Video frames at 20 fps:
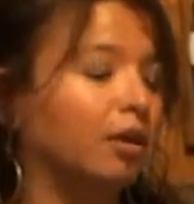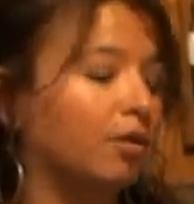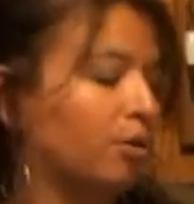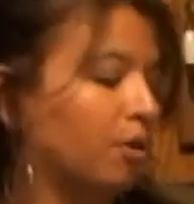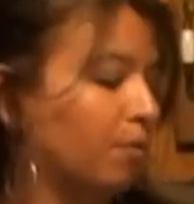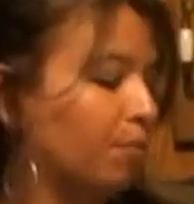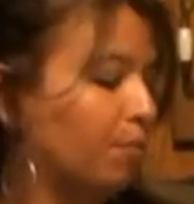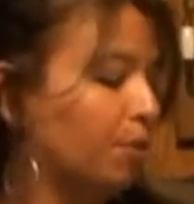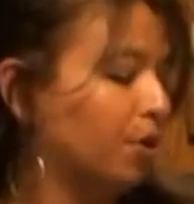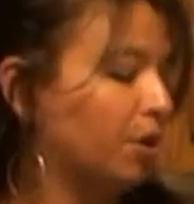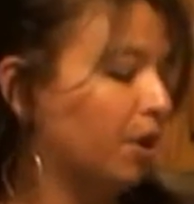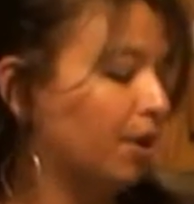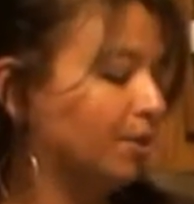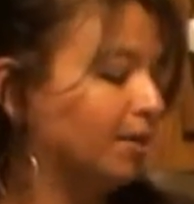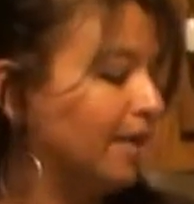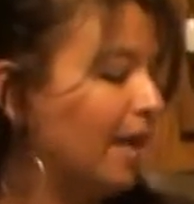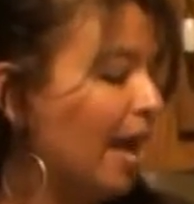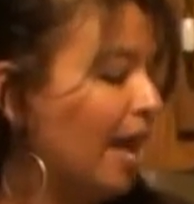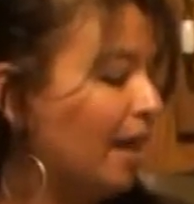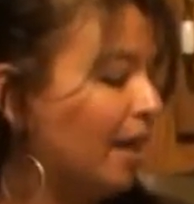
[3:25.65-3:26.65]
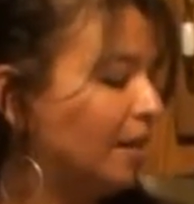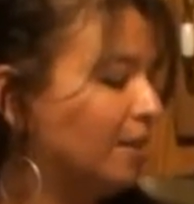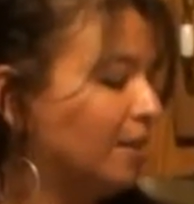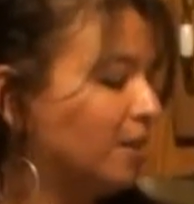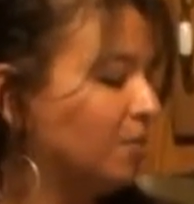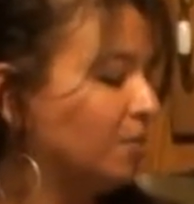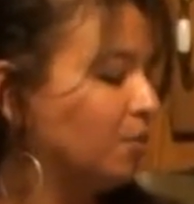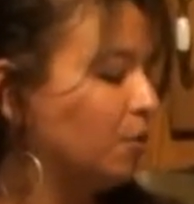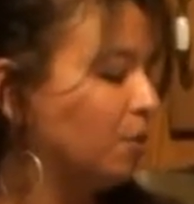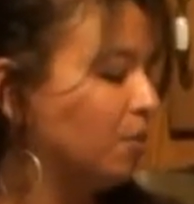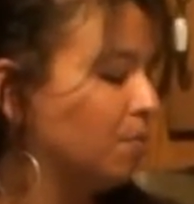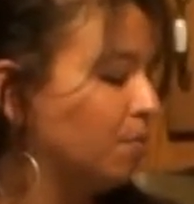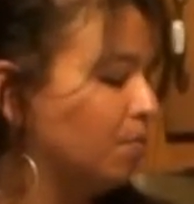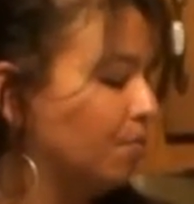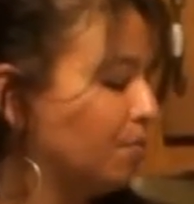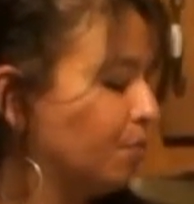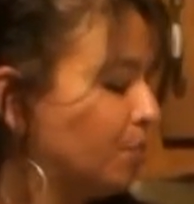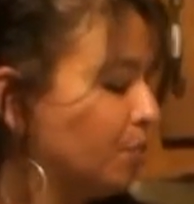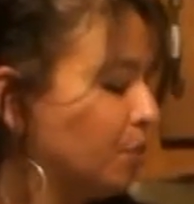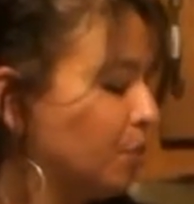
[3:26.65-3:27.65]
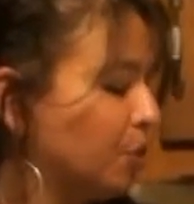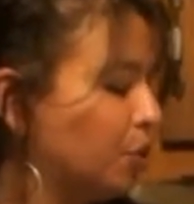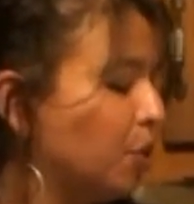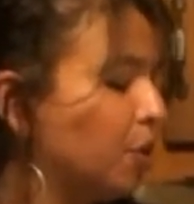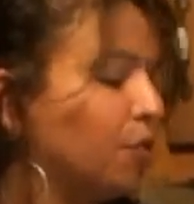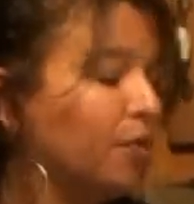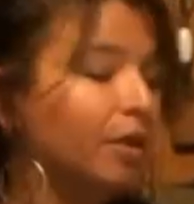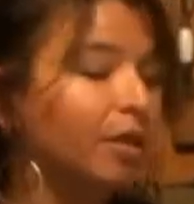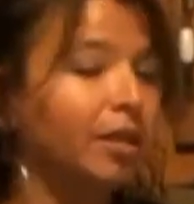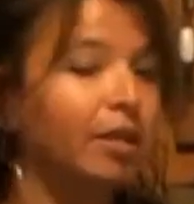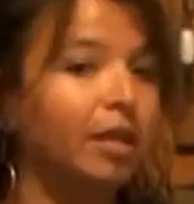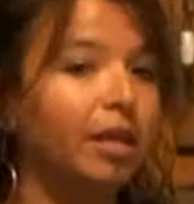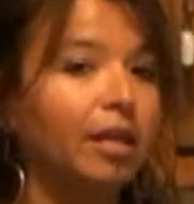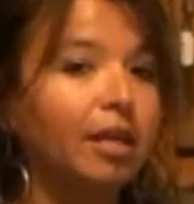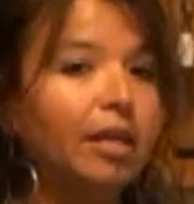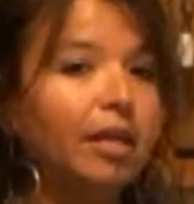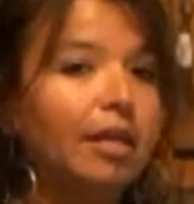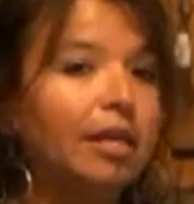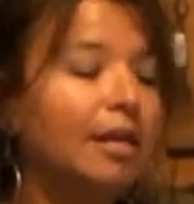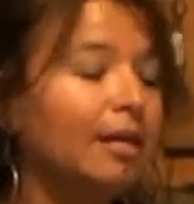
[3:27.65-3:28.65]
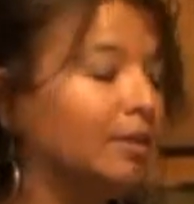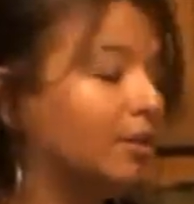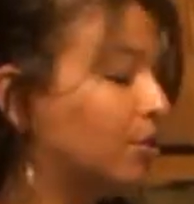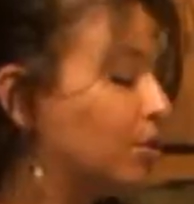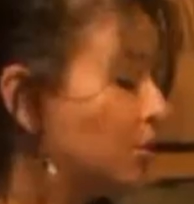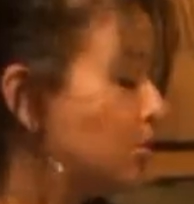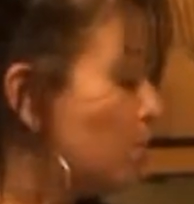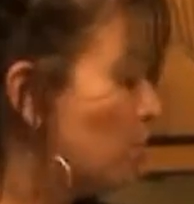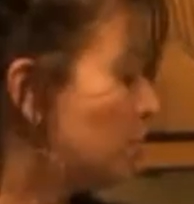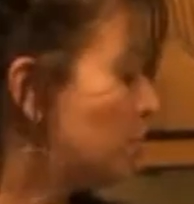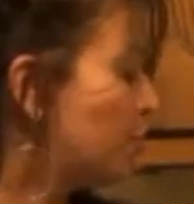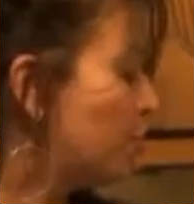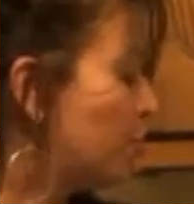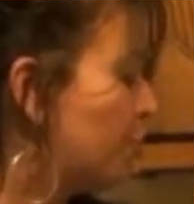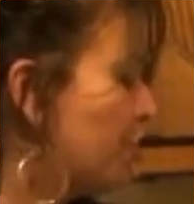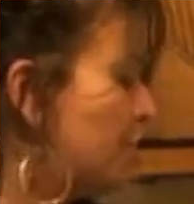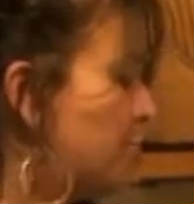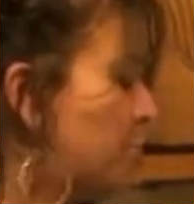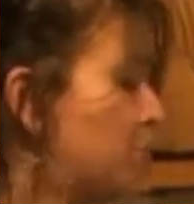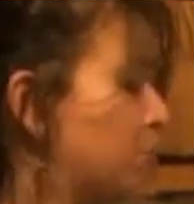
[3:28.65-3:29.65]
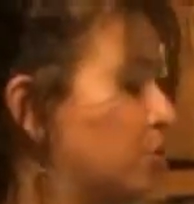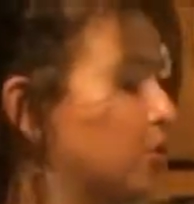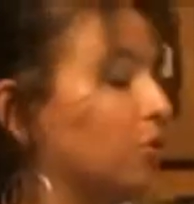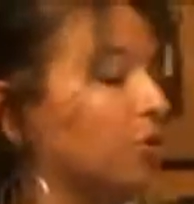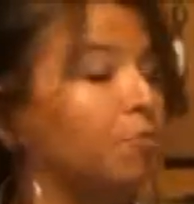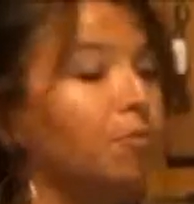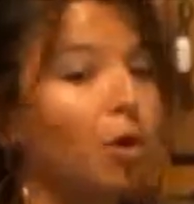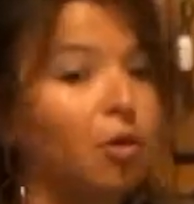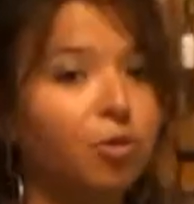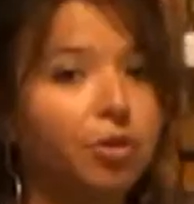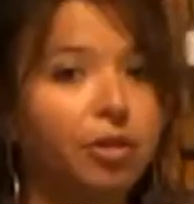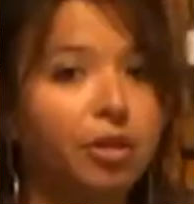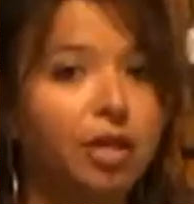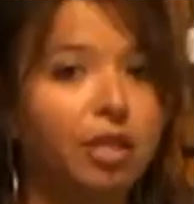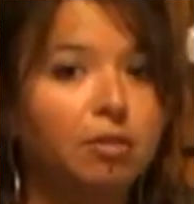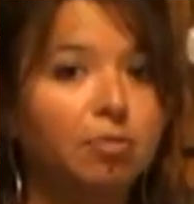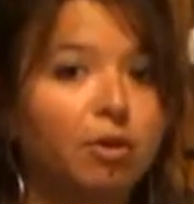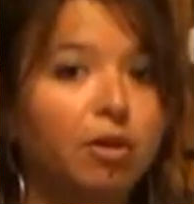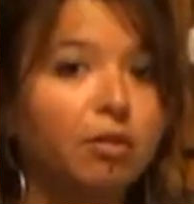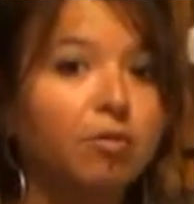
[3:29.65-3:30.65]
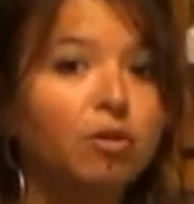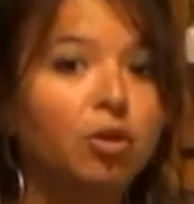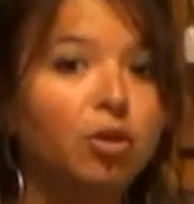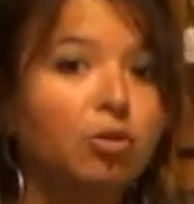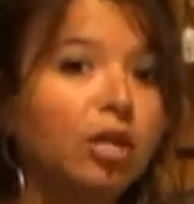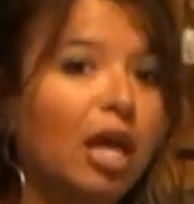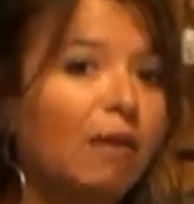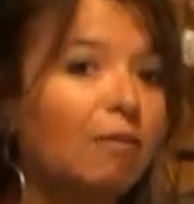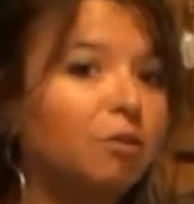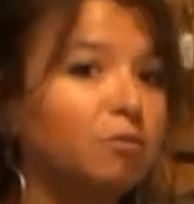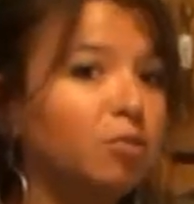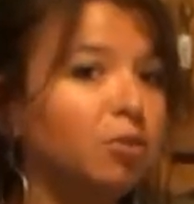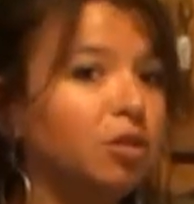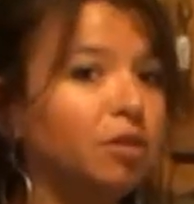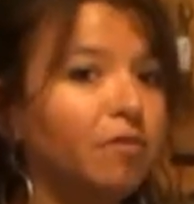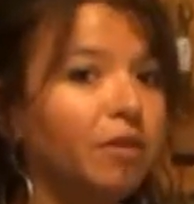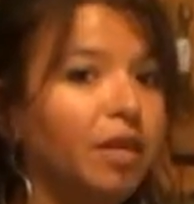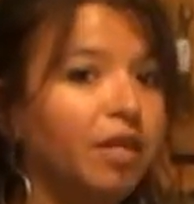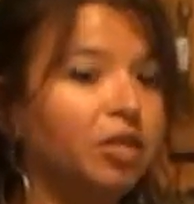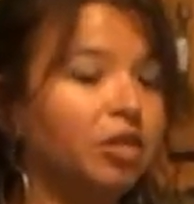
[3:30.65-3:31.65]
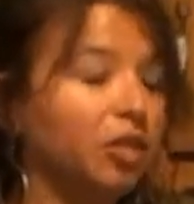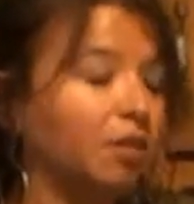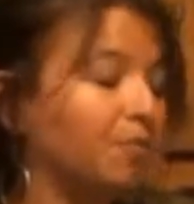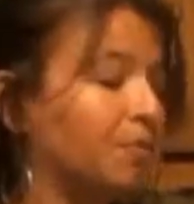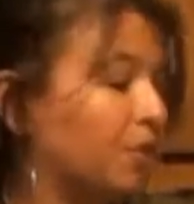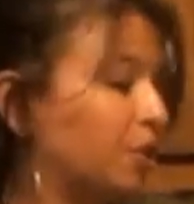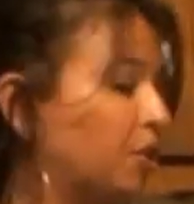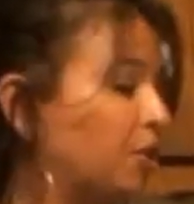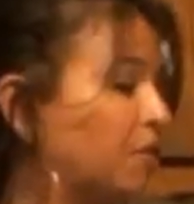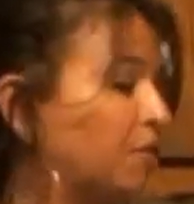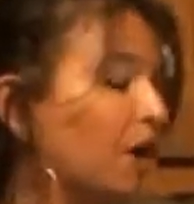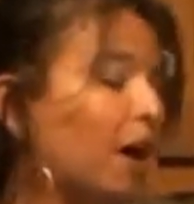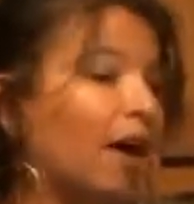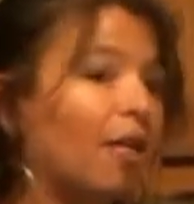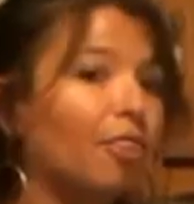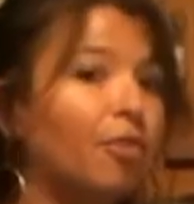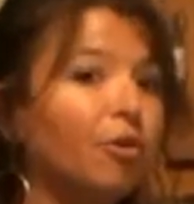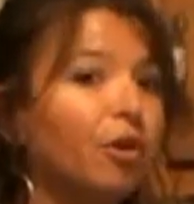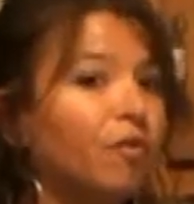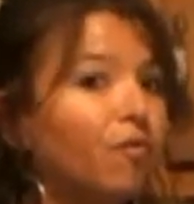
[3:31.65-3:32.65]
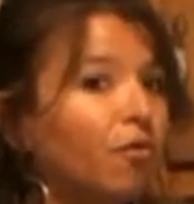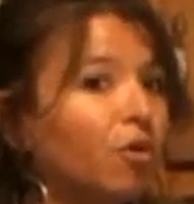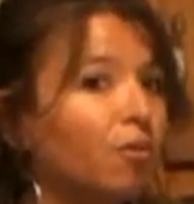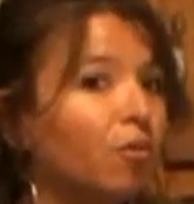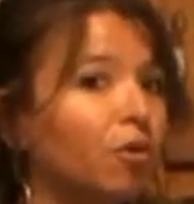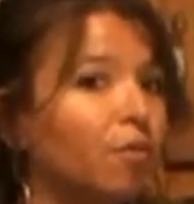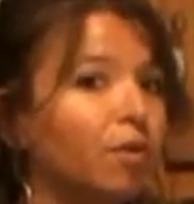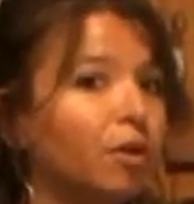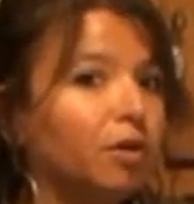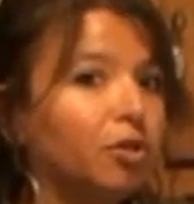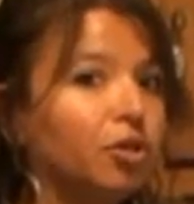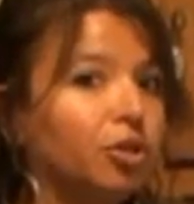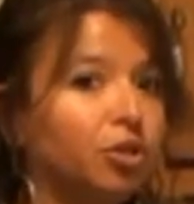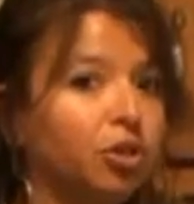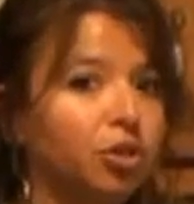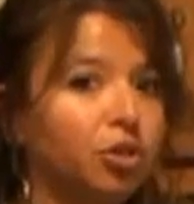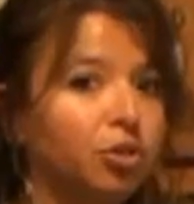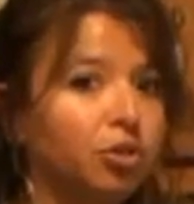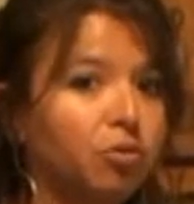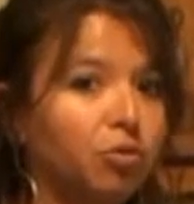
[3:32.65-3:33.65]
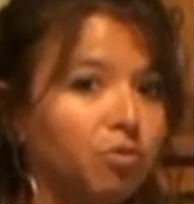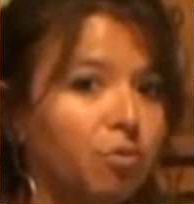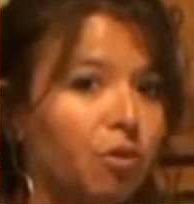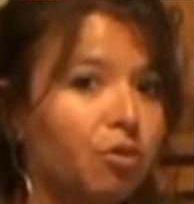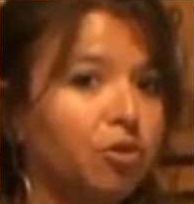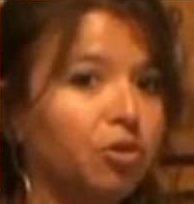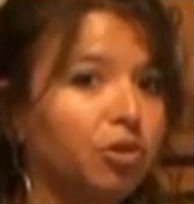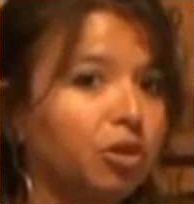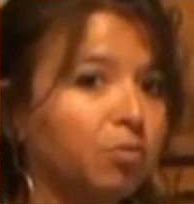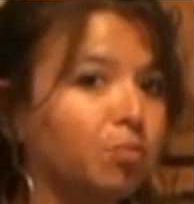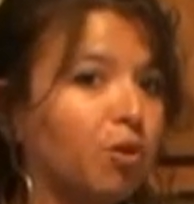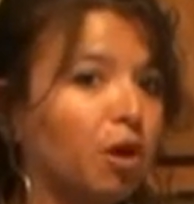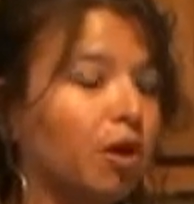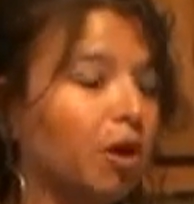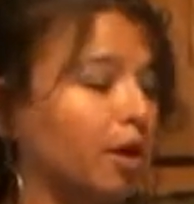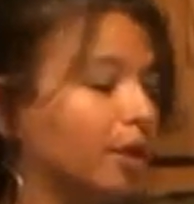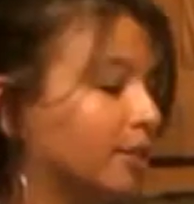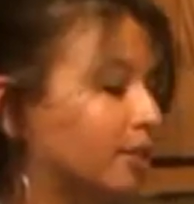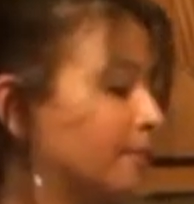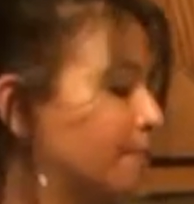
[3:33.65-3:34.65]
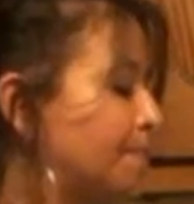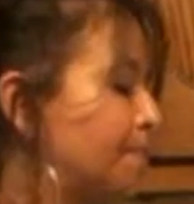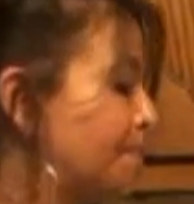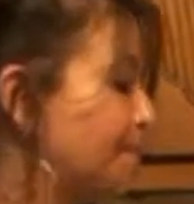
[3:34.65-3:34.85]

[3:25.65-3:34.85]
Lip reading: You can put it on salads and you can cook with it. So there's multiple things you can do with both of these, but 2 tablespoons of each, and then you've got 3 or 4 more meals you could use with both of these products.